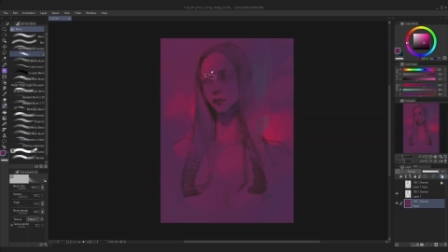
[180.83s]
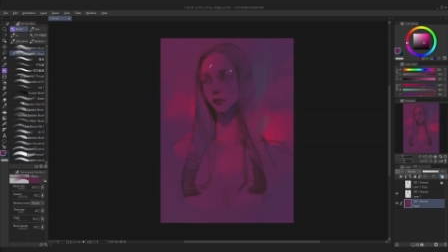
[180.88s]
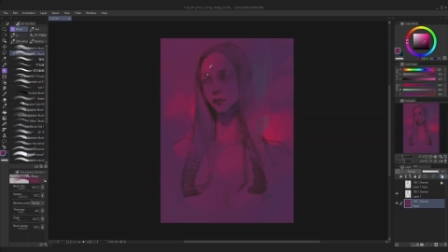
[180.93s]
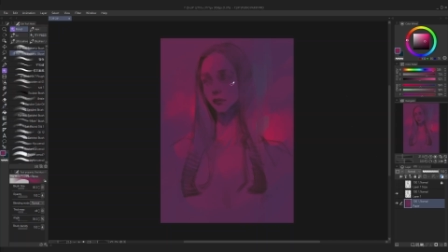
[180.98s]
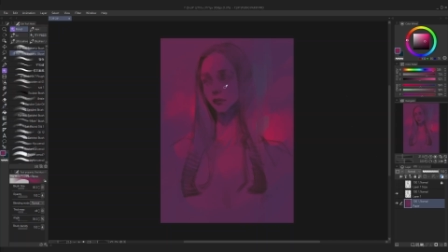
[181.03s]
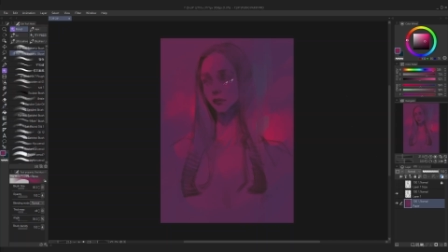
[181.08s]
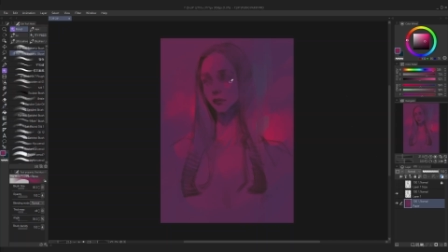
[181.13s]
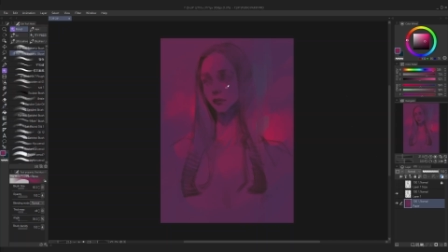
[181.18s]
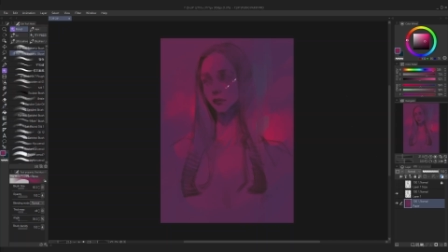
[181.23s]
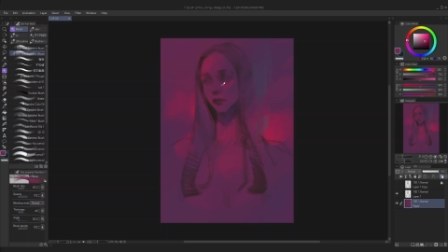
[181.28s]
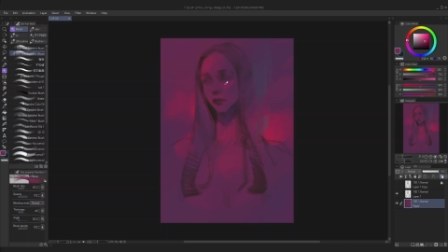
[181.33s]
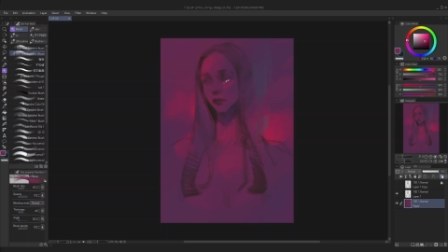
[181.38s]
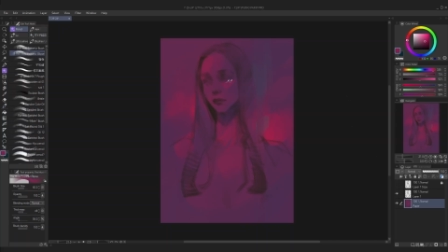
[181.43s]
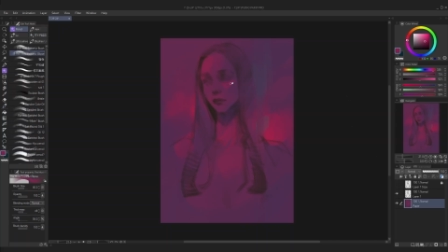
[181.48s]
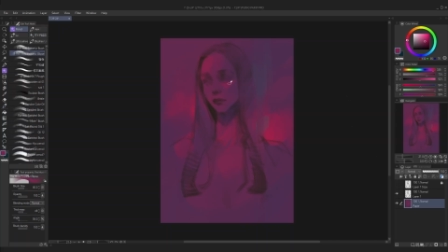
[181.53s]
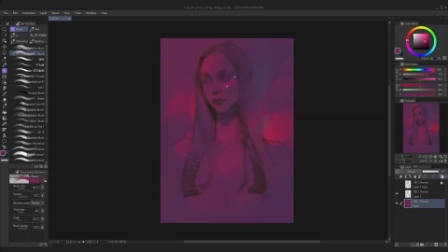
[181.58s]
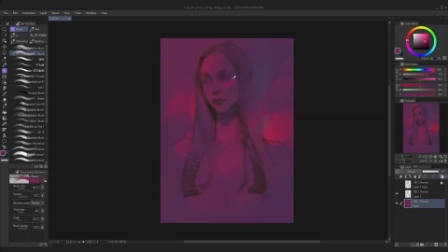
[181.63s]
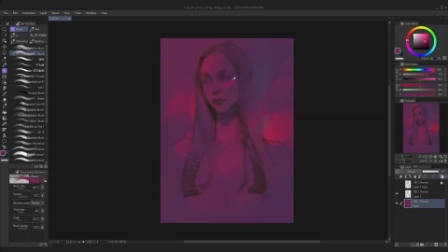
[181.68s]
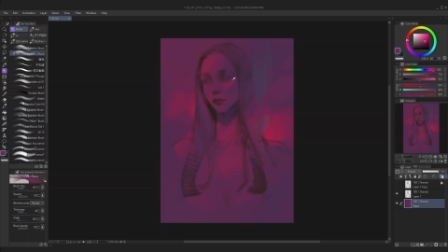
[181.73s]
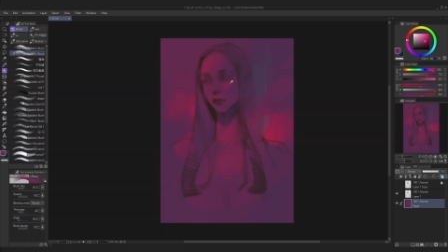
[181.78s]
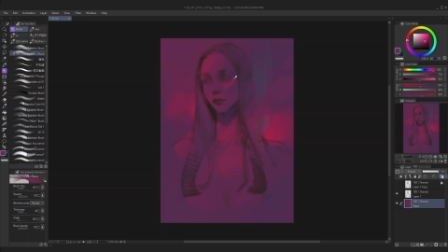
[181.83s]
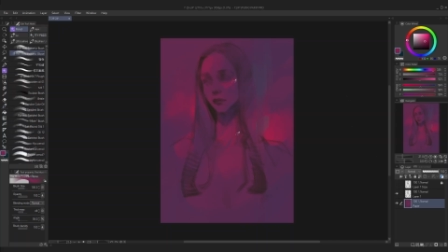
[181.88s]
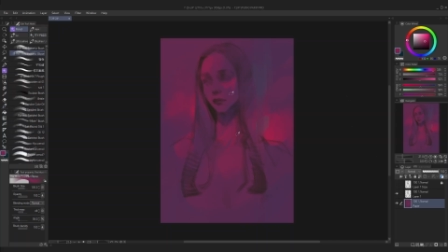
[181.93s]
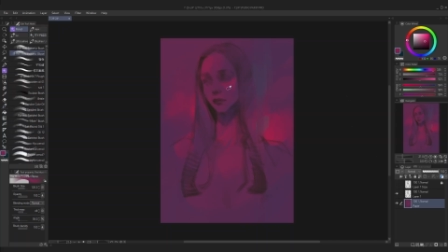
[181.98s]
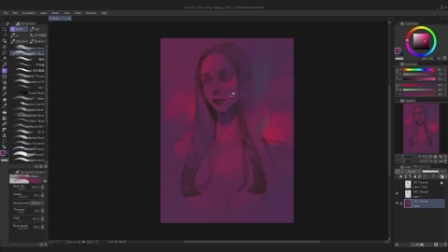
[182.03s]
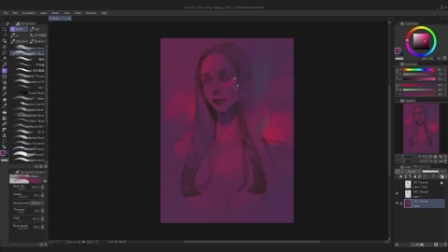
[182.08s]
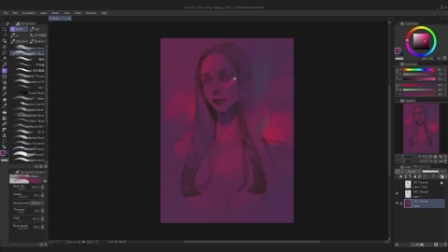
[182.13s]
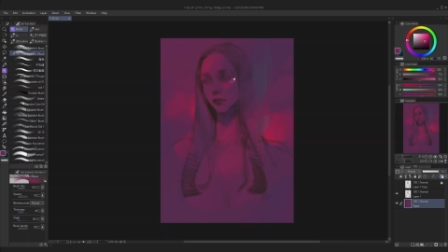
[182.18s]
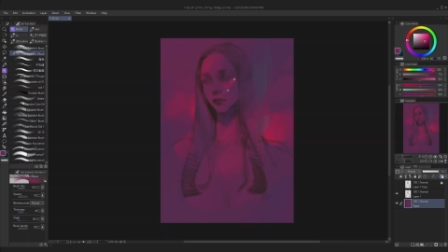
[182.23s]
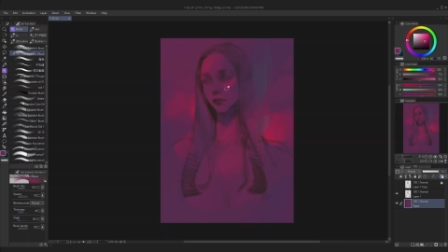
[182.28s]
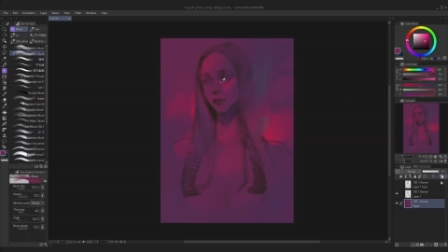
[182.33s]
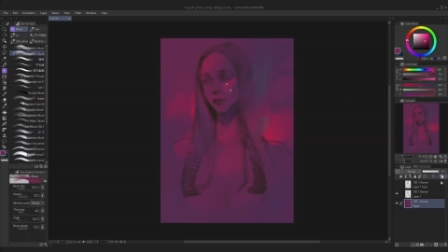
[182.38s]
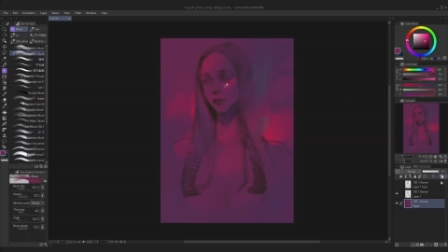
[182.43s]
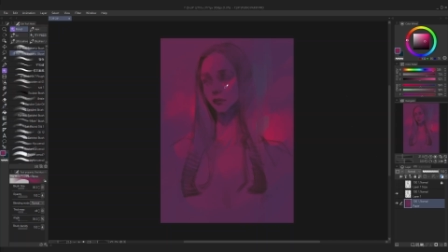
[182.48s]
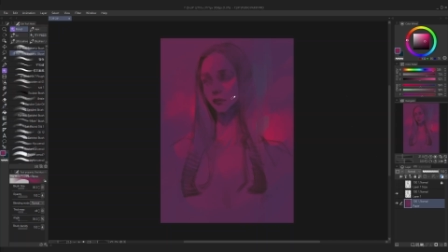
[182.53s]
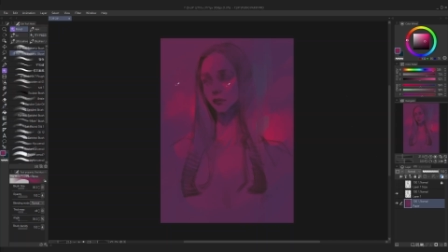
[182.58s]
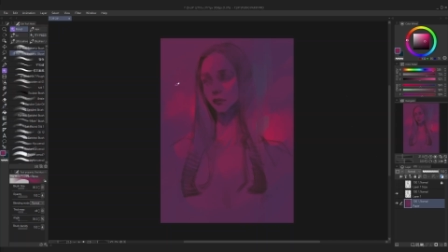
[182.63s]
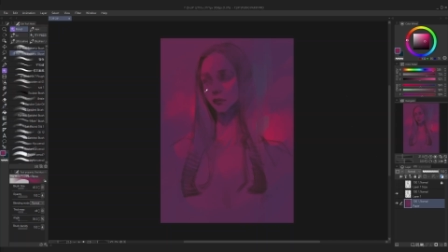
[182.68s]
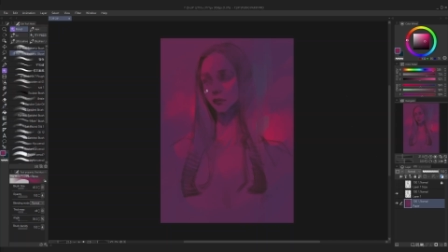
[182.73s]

of artists convinced that